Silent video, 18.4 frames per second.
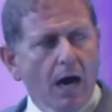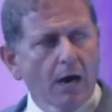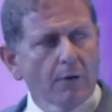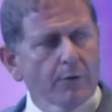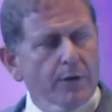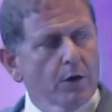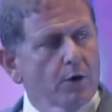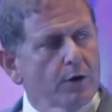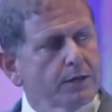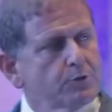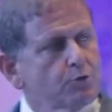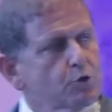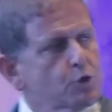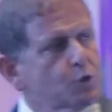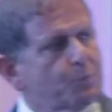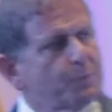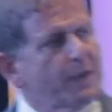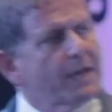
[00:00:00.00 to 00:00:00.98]
Are we going to
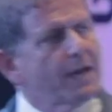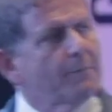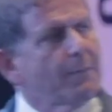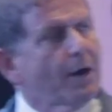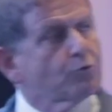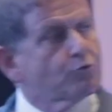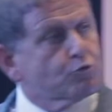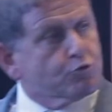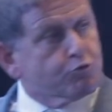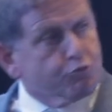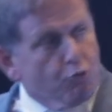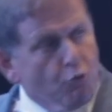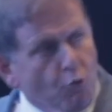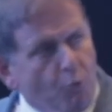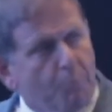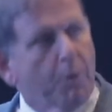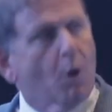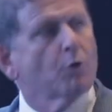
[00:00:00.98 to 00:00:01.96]
speak about
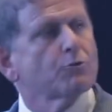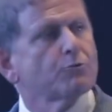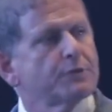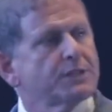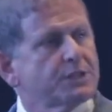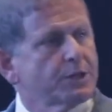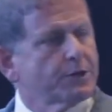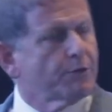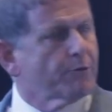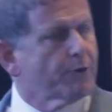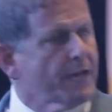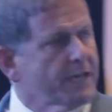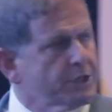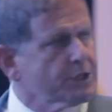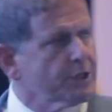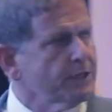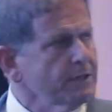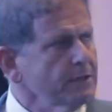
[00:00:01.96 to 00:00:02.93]
true bone
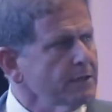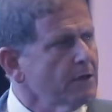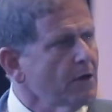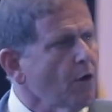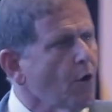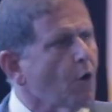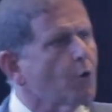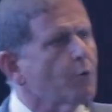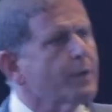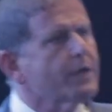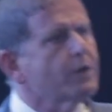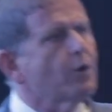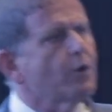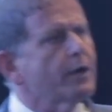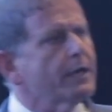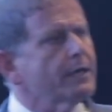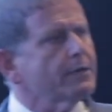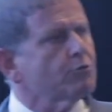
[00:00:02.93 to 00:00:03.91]
regeneration, or are we
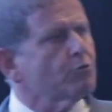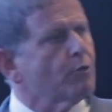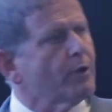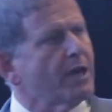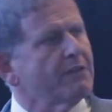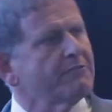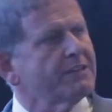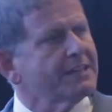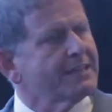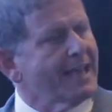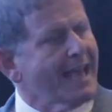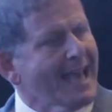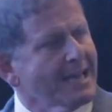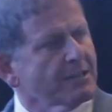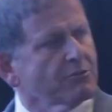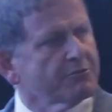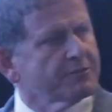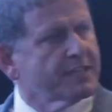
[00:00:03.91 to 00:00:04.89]
going to have, in the
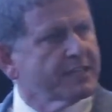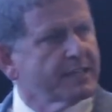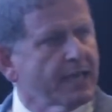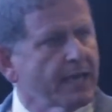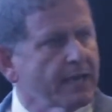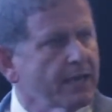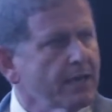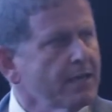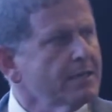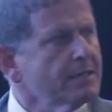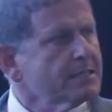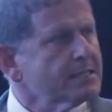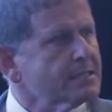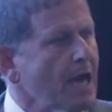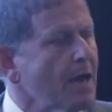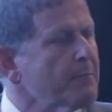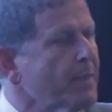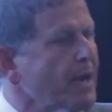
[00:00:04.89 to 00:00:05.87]
end of the day,
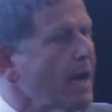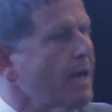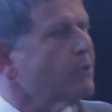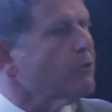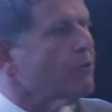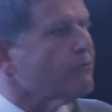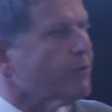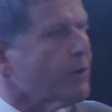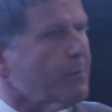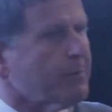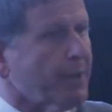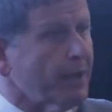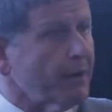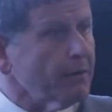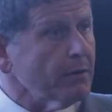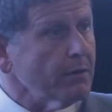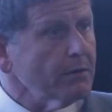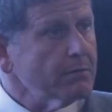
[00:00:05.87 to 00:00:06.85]
some kind of
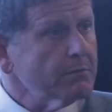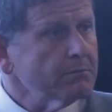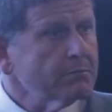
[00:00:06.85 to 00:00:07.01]
repair?